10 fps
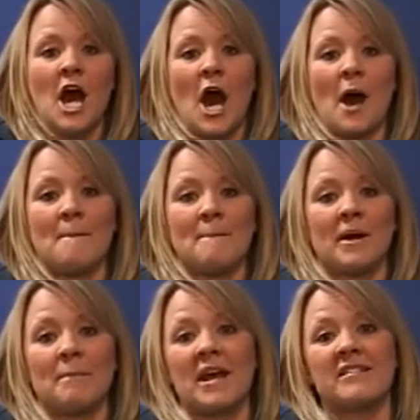
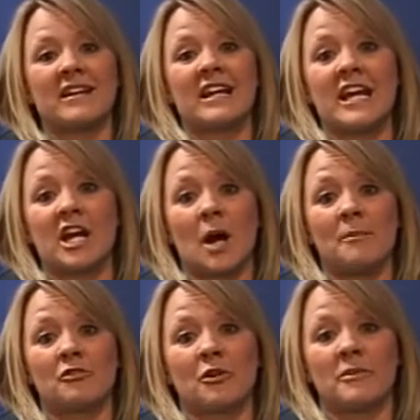But basically it
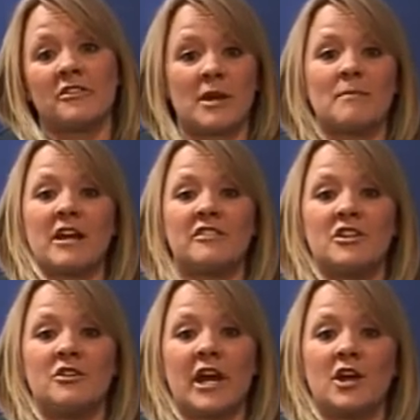comes from the same place that
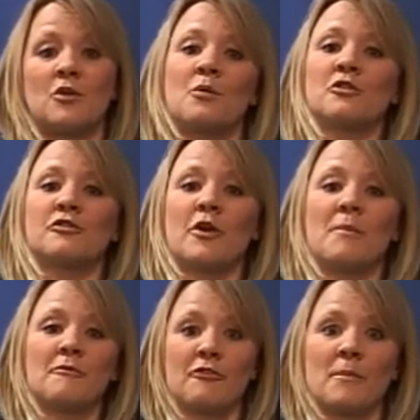you get your water
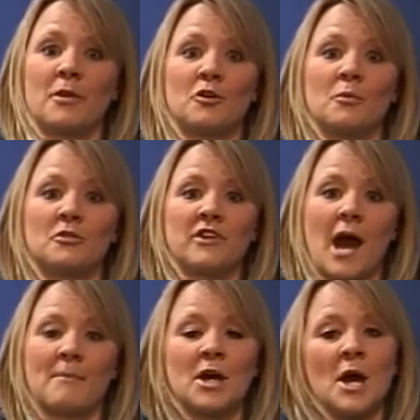from the normal tap.